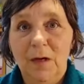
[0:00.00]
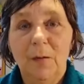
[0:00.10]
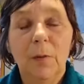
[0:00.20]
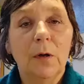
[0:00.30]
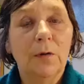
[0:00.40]

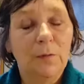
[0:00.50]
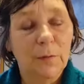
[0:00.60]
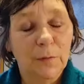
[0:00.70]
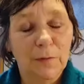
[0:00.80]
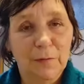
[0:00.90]
apart from
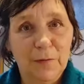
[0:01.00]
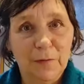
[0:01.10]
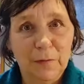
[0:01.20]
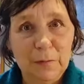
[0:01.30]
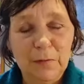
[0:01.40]
your lovely
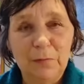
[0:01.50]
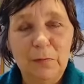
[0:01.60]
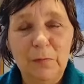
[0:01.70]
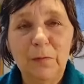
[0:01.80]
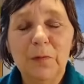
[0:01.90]
husband, of
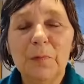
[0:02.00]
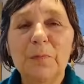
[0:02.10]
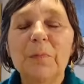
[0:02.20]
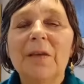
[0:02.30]
course.